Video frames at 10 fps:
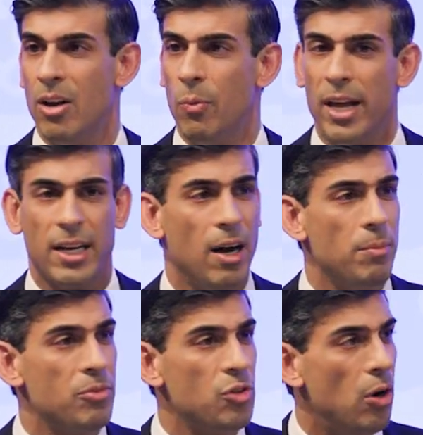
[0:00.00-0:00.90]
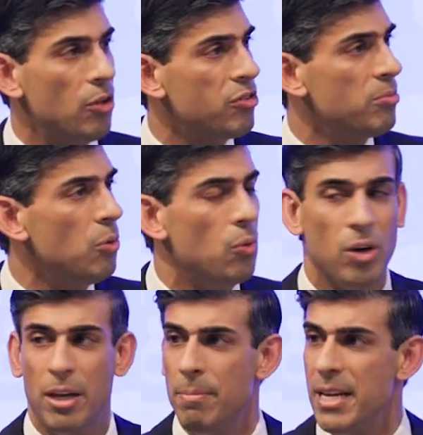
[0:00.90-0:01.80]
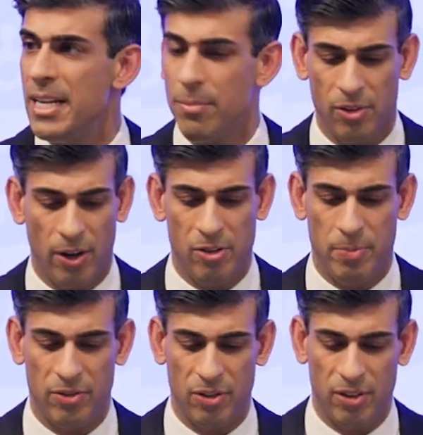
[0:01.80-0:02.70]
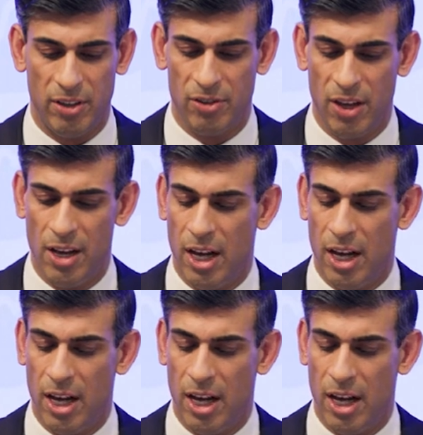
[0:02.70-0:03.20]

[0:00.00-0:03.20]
when it comes to our small and medium-sized businesses